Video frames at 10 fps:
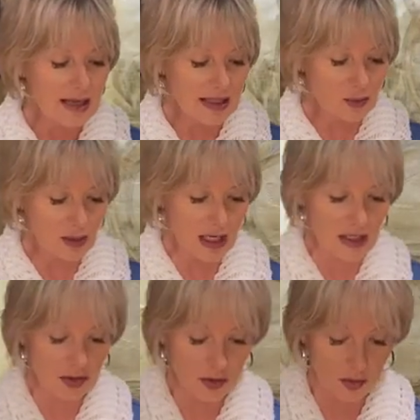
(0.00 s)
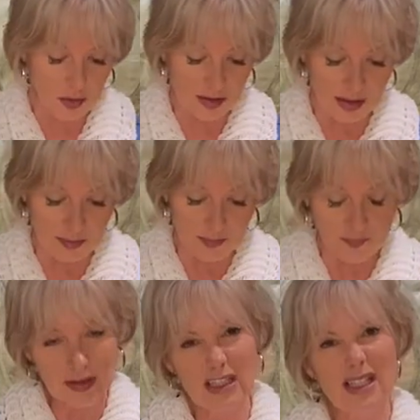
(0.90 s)
Then we're going to do
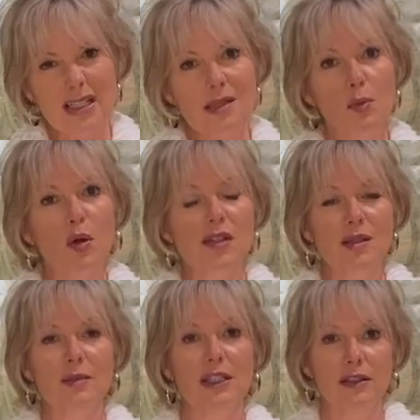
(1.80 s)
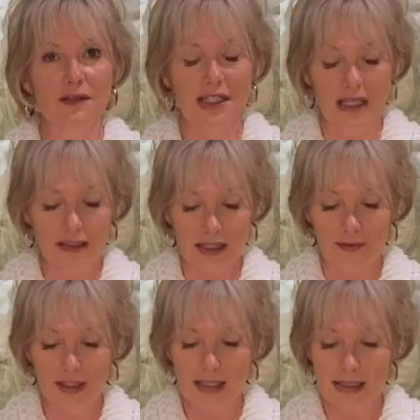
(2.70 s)
just a small smear of salsa
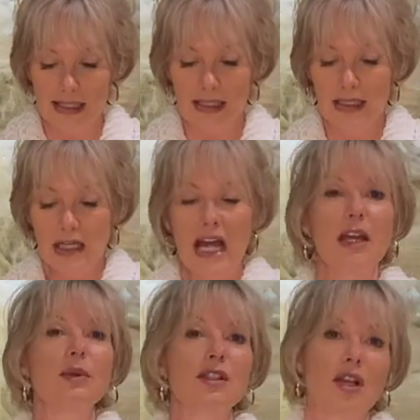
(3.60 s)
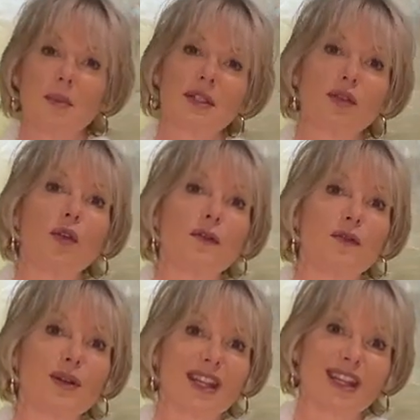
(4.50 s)
verde, and we'll top it
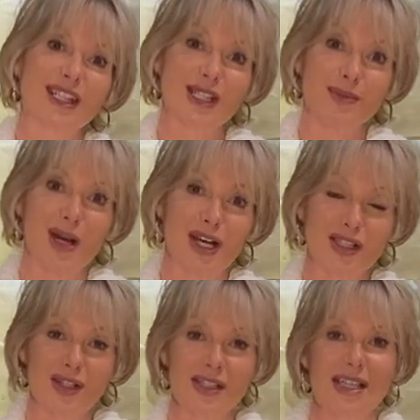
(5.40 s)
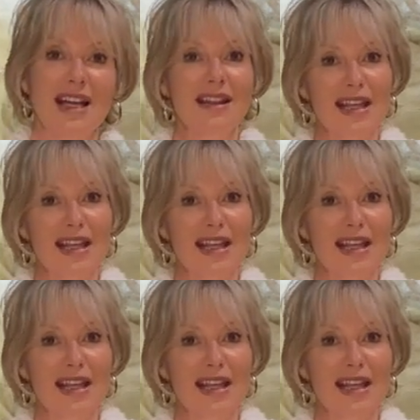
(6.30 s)
off with the tomatoes.